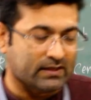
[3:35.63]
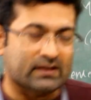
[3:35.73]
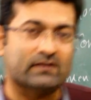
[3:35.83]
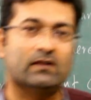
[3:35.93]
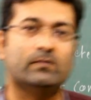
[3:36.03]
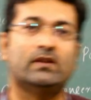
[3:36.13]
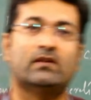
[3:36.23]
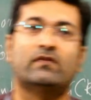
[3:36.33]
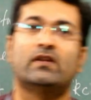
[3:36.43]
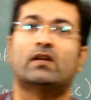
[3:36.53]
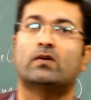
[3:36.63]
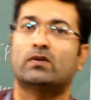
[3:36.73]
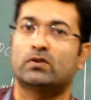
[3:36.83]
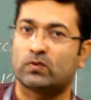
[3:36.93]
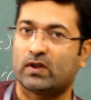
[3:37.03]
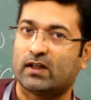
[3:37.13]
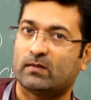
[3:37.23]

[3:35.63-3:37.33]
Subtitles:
it will be roughly around 200